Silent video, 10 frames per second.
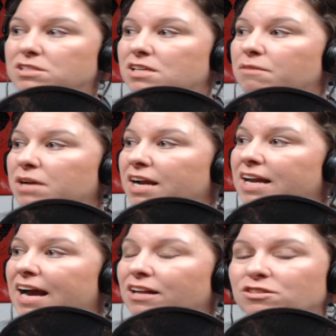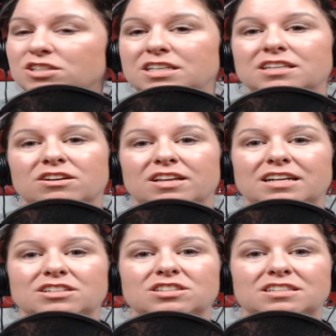some kind of allergy in there that
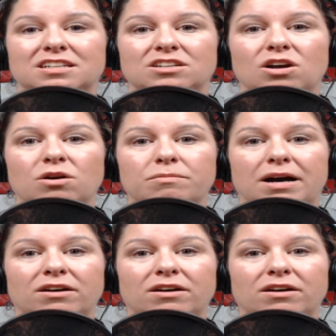he just didn't know about